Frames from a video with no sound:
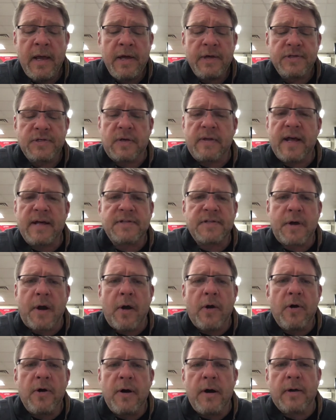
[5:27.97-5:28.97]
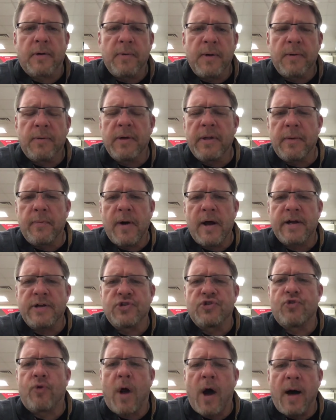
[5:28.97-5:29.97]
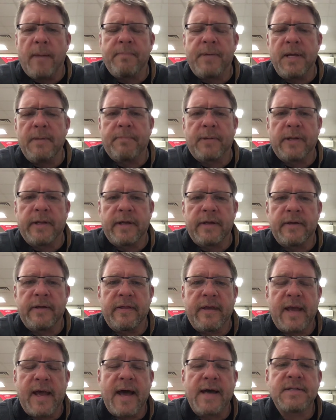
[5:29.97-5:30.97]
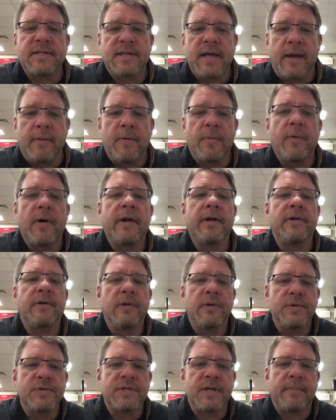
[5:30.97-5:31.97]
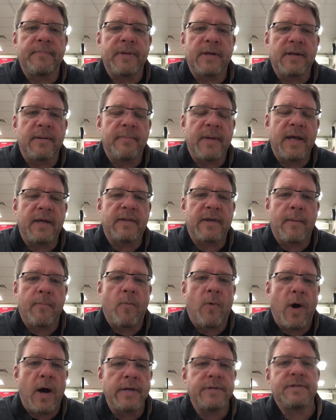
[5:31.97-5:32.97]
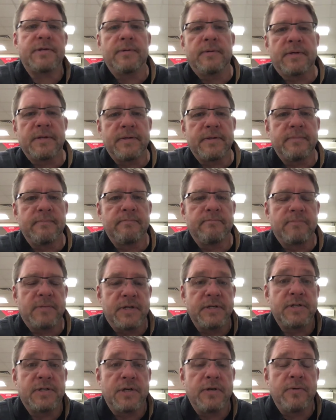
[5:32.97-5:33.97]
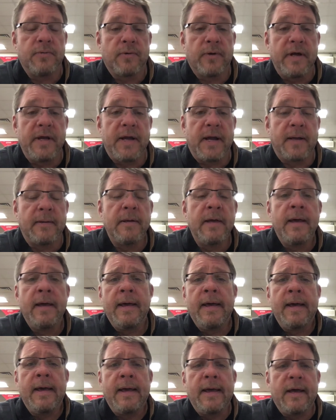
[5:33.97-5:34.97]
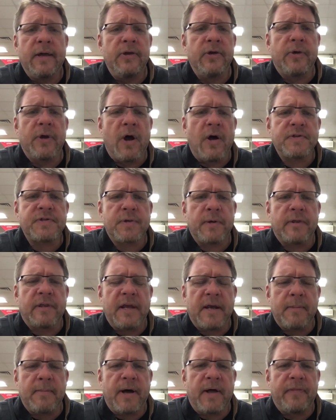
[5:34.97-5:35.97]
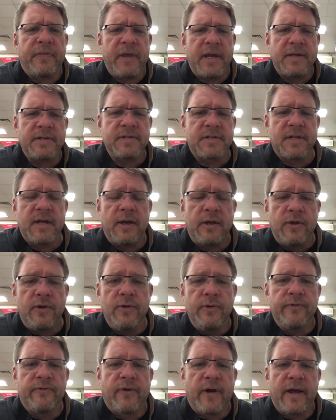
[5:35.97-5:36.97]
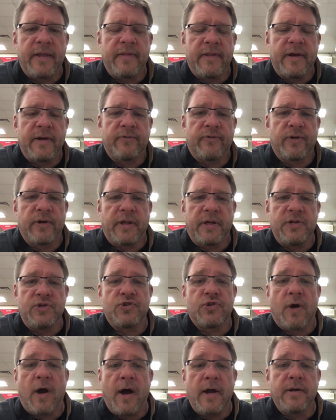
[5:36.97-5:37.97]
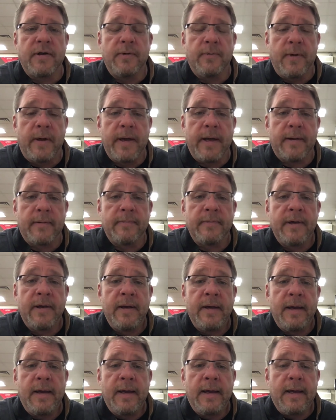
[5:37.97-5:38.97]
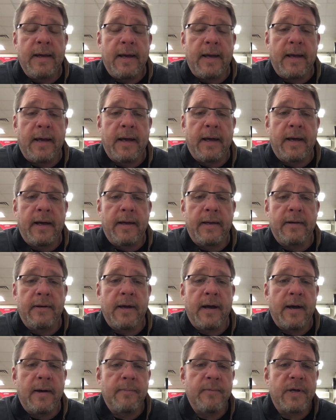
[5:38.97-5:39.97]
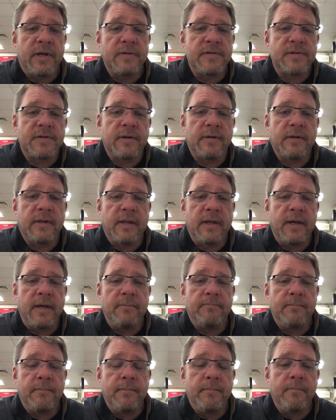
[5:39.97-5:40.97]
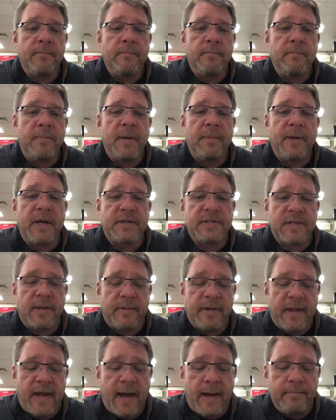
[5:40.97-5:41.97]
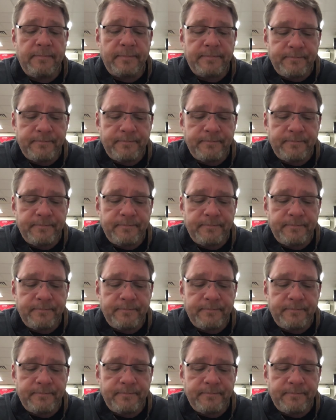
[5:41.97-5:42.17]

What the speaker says: So that's our hook. We really want to draw people into the essay. We want to do something to make them want to continue reading. And you can also think about things that you've read that have really drawn you in. And we can certainly mimic some of that.